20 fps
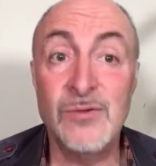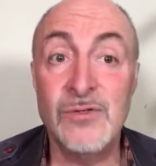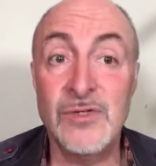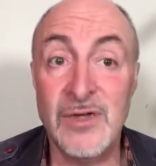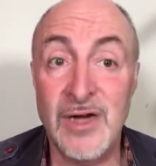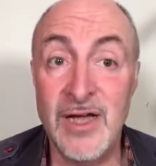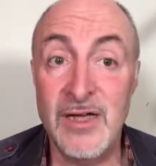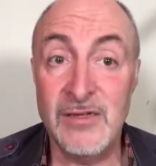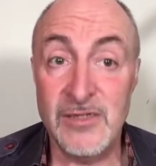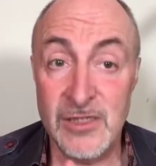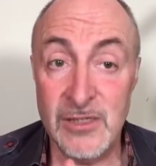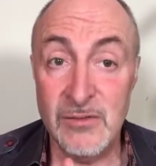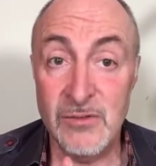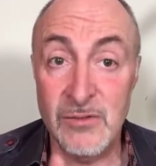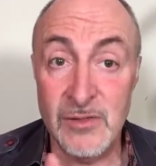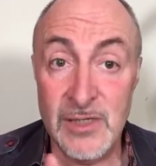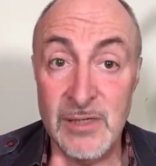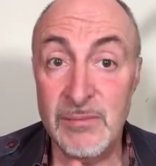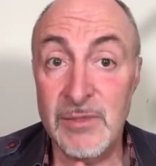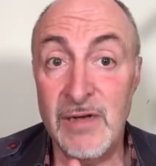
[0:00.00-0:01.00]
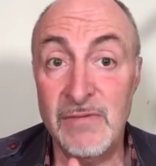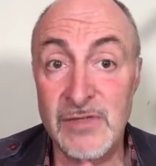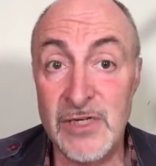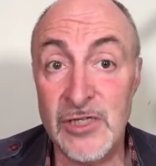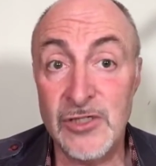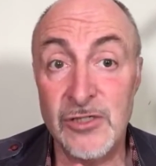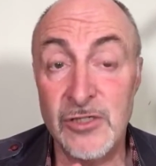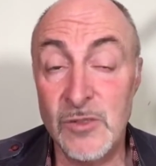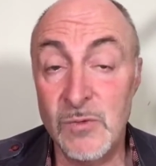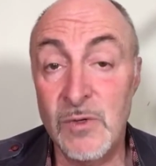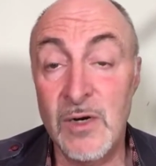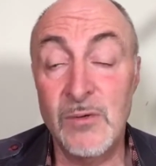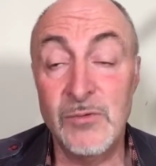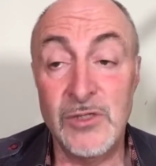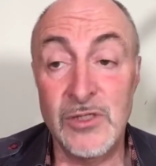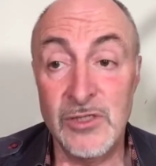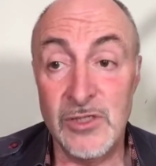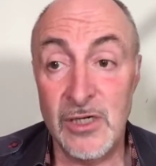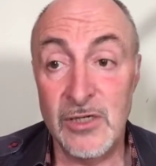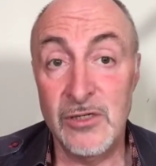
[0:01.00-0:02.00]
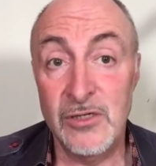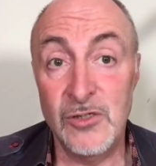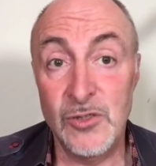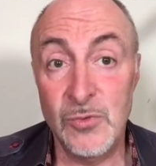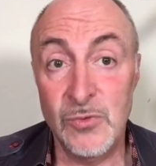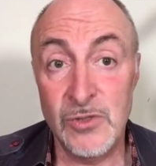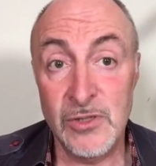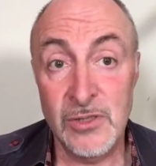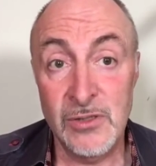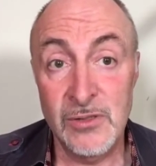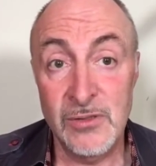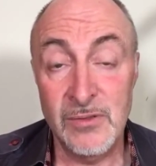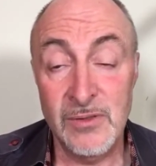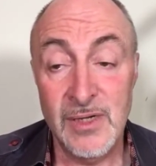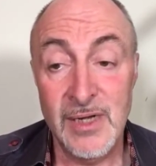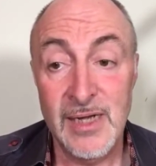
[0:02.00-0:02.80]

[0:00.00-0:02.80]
deep dive session as well, which is unusual too.